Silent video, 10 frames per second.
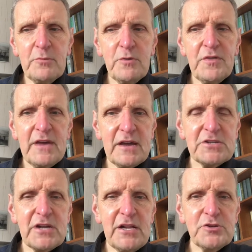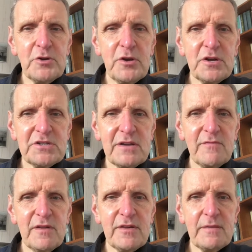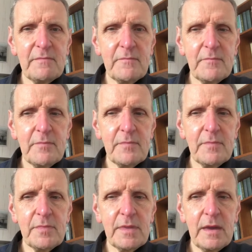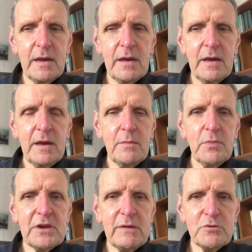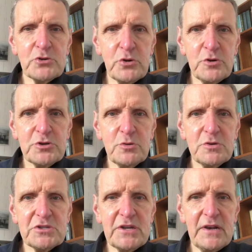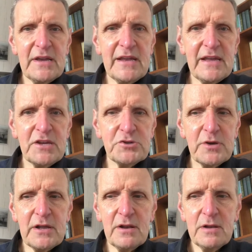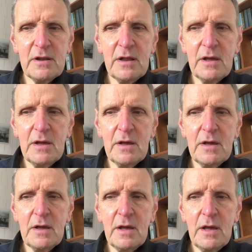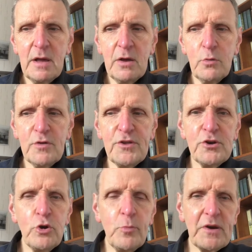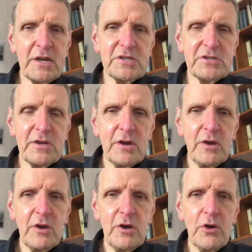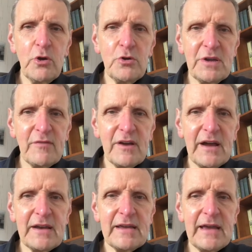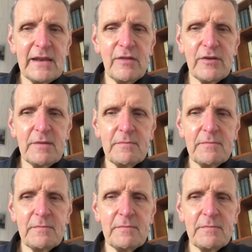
with the exiles who'd lost everything. But he was also still in Israel with the nobodies who never had anything.